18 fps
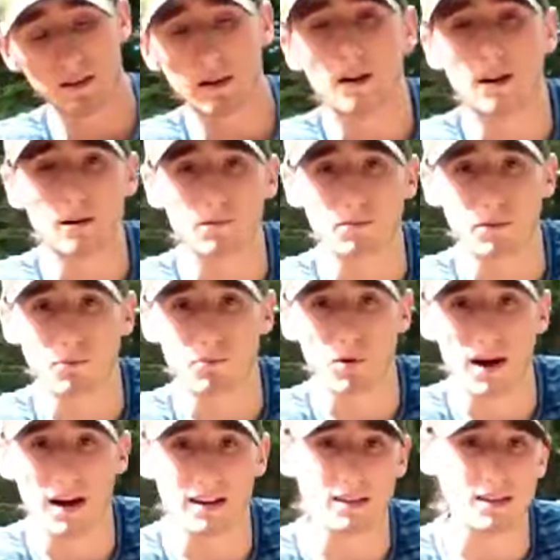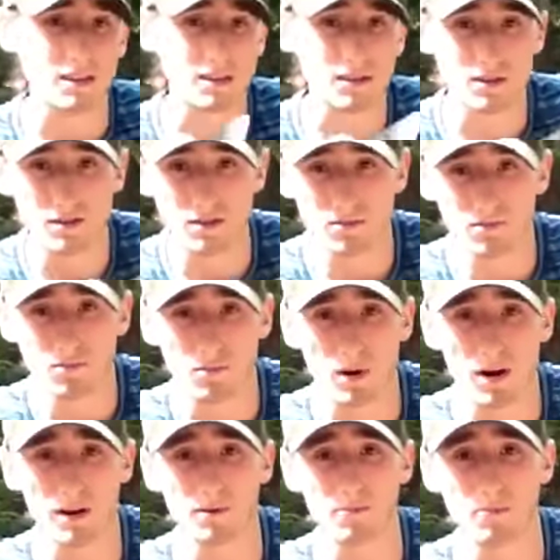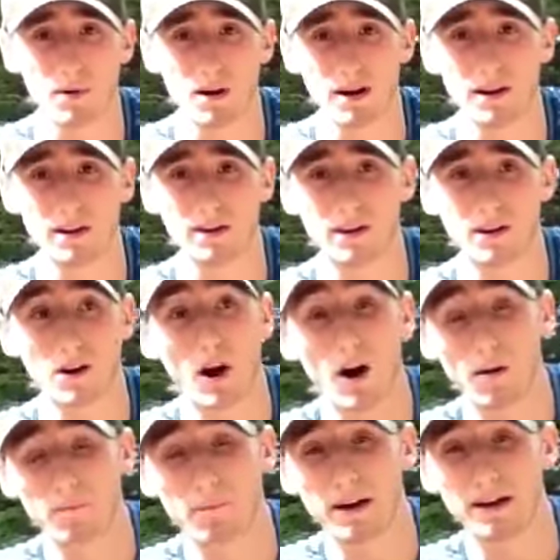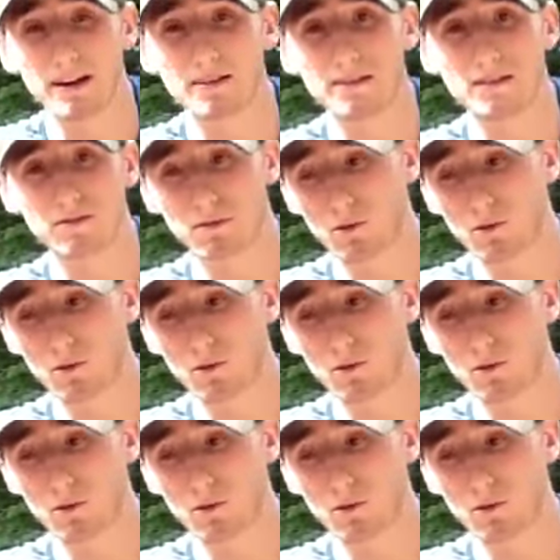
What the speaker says: to practice my combat. Of